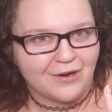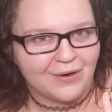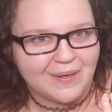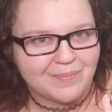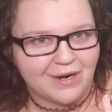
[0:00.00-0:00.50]

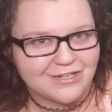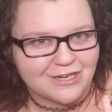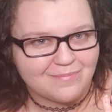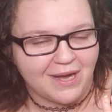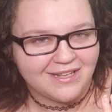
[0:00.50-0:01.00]
current
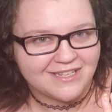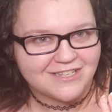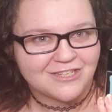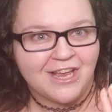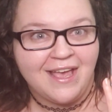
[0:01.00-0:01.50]
project
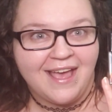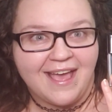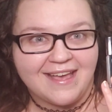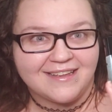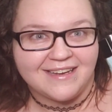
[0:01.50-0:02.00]
polish,
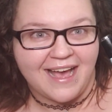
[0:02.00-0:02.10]
and